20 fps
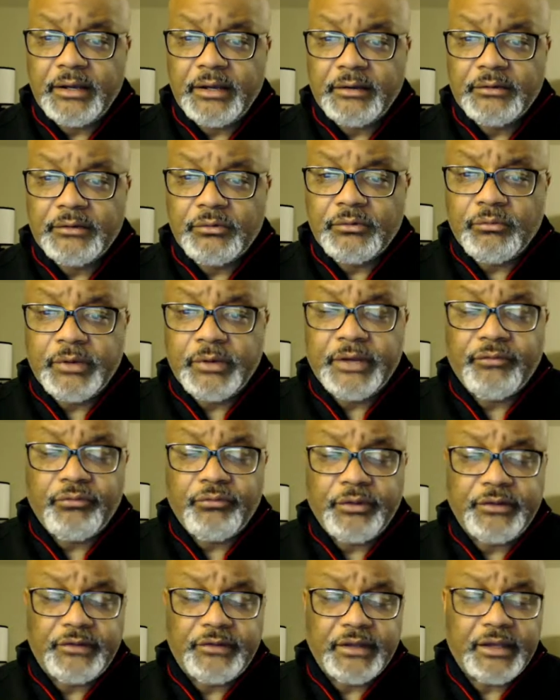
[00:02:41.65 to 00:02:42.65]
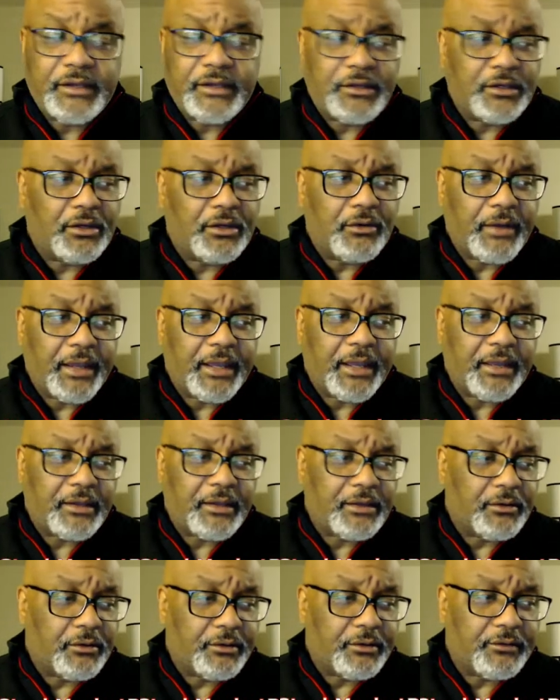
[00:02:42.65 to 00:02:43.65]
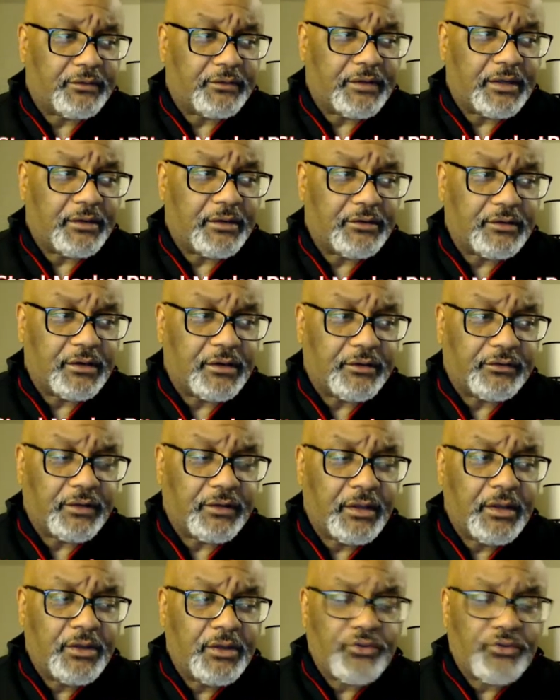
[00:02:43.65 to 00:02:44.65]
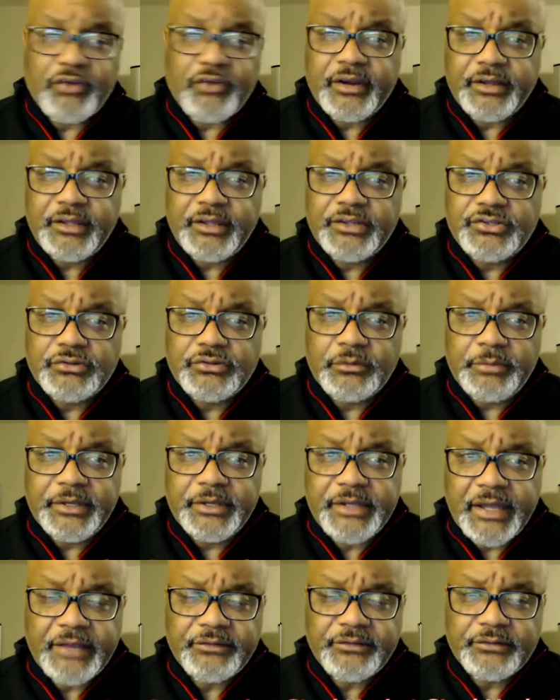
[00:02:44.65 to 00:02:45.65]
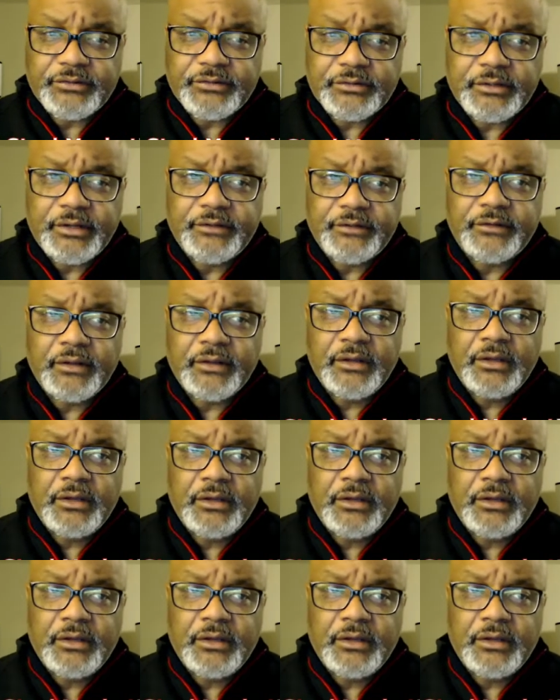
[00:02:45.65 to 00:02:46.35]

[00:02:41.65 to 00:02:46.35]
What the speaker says: What if we said, hey, instead of us trying to get you to be nicer to us,